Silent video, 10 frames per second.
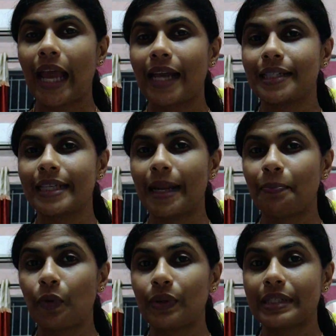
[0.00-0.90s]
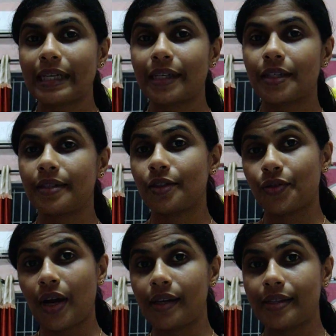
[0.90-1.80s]
anti-leprotic
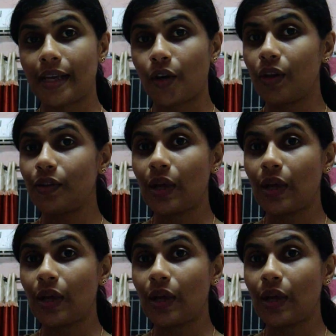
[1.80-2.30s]
drugs and all,